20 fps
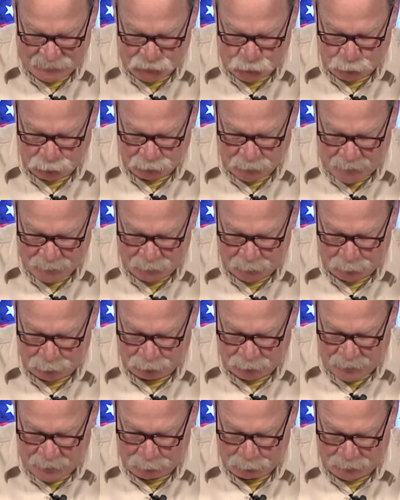private
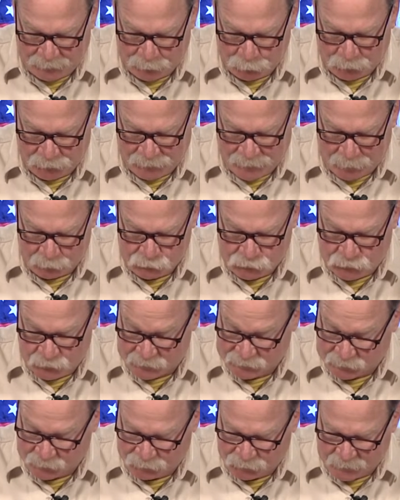property without
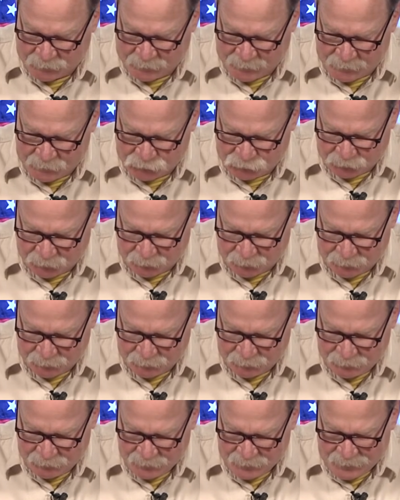justification,
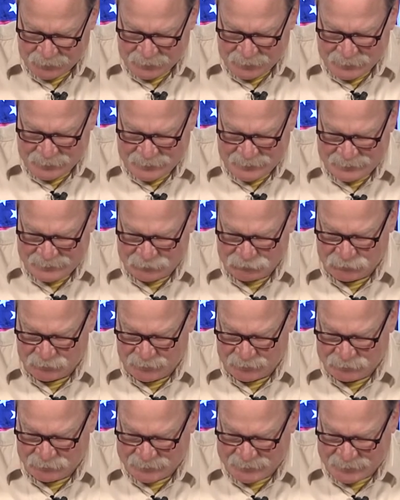it is an
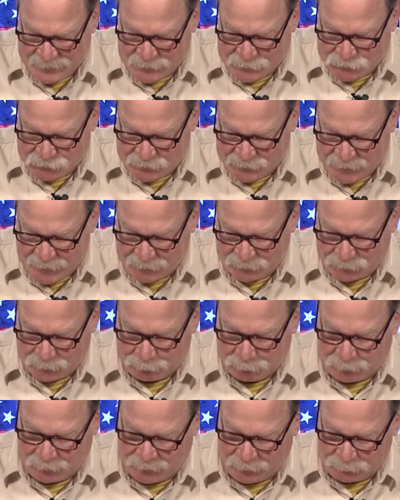indication that the
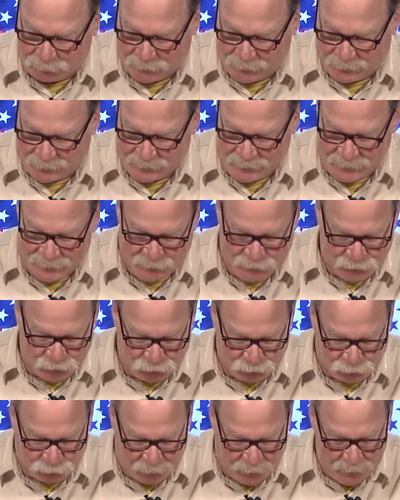public is
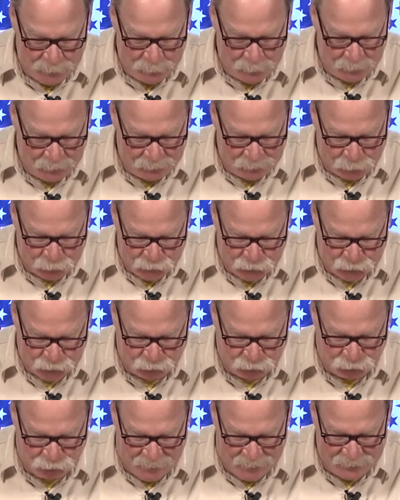ripe for
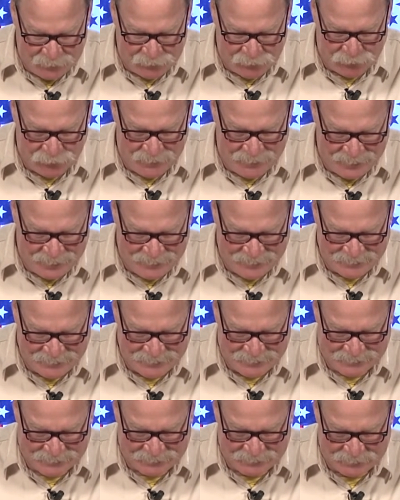surrender and
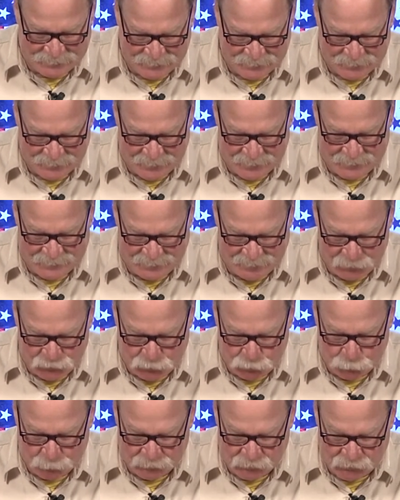is consenting
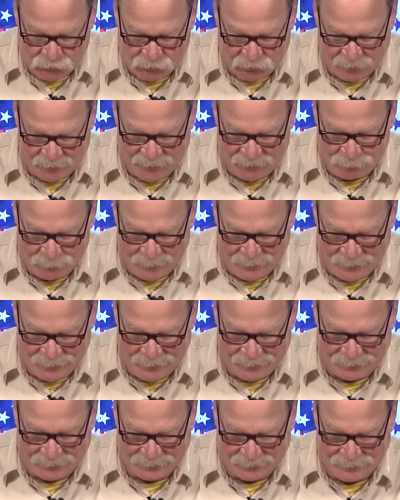to enslavement
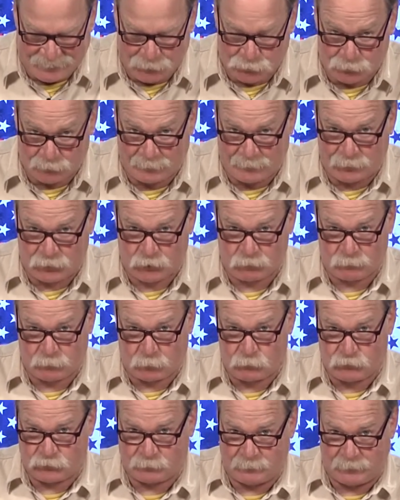and legal
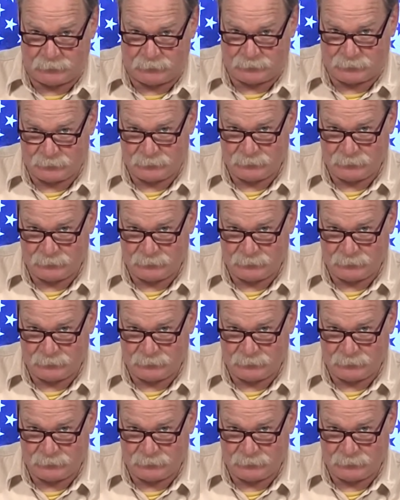encroachment.